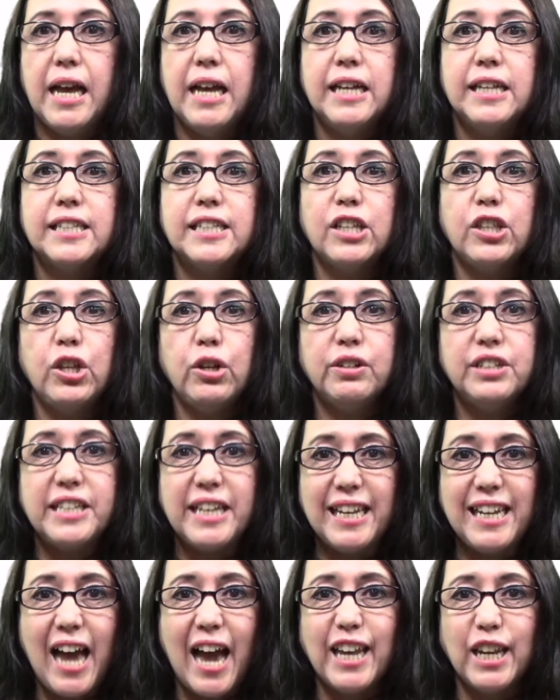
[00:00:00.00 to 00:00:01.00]
So there are
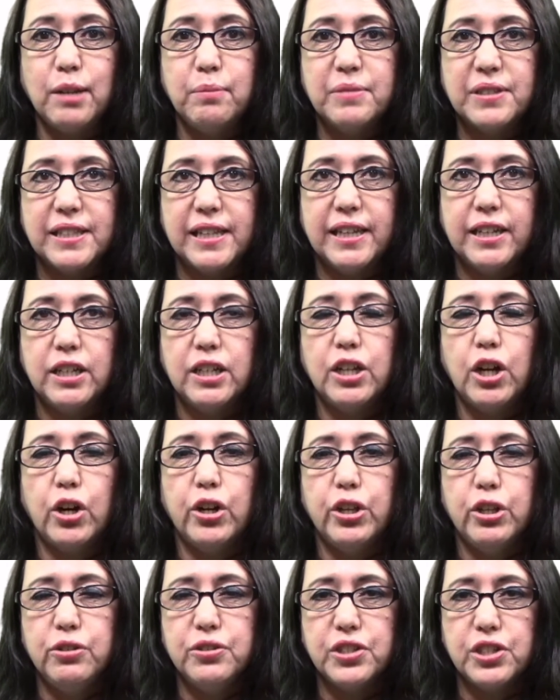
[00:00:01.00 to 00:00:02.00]
10 items that are
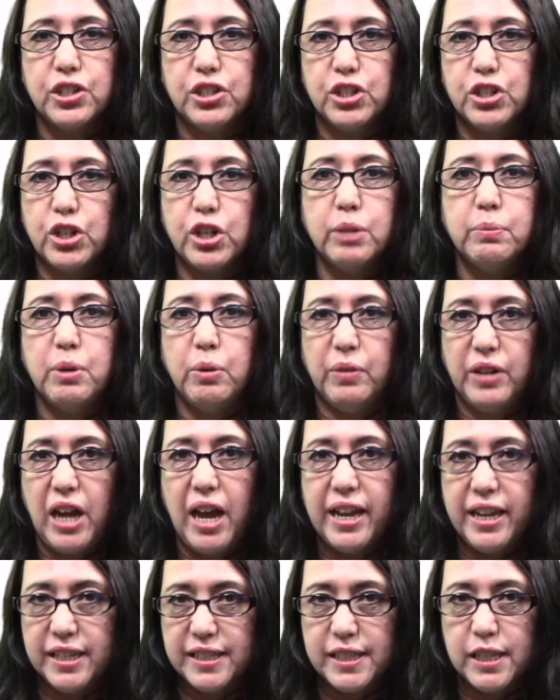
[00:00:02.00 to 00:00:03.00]
used to determine what
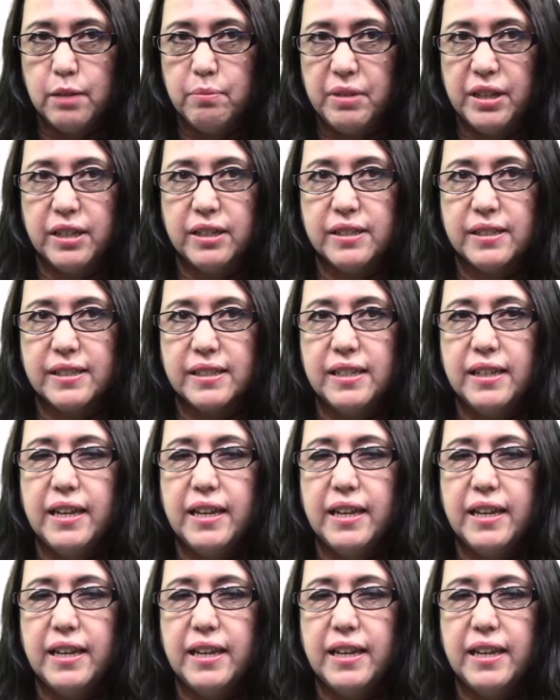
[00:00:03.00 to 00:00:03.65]
ISM is.